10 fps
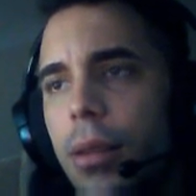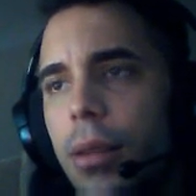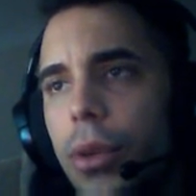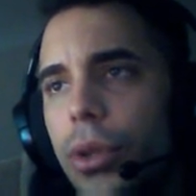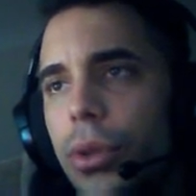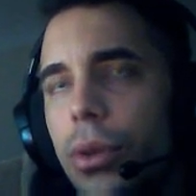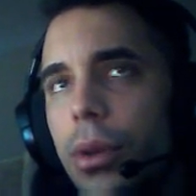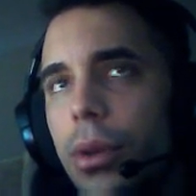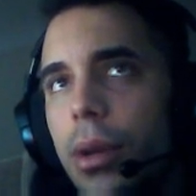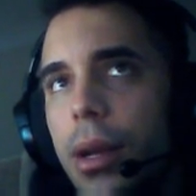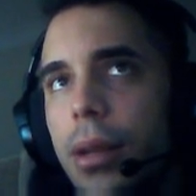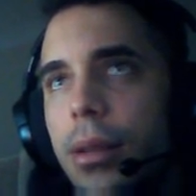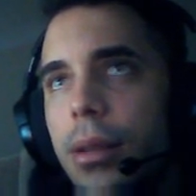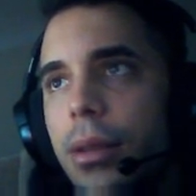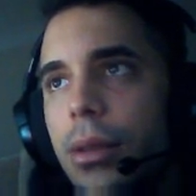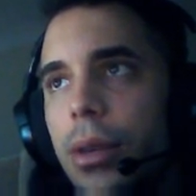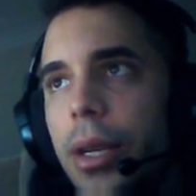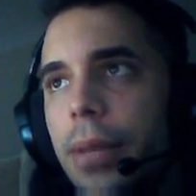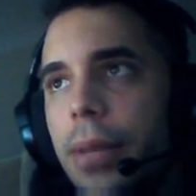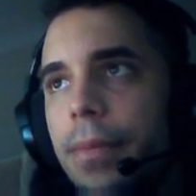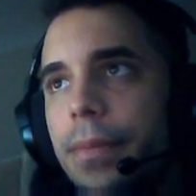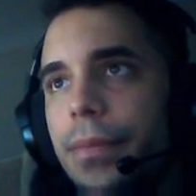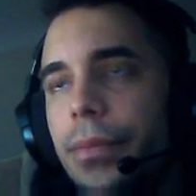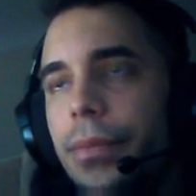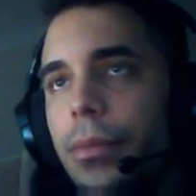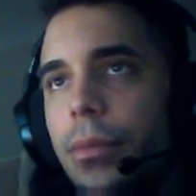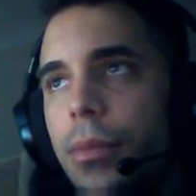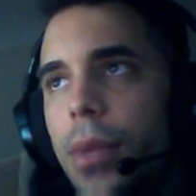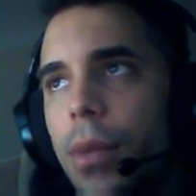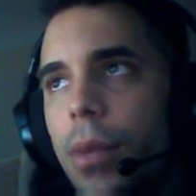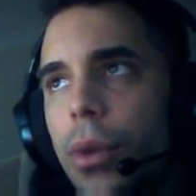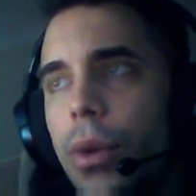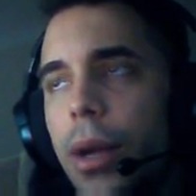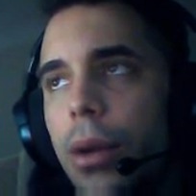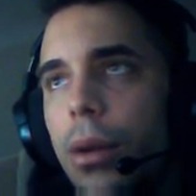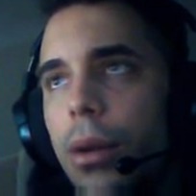Not sure, guys, sorry. But quite a lot.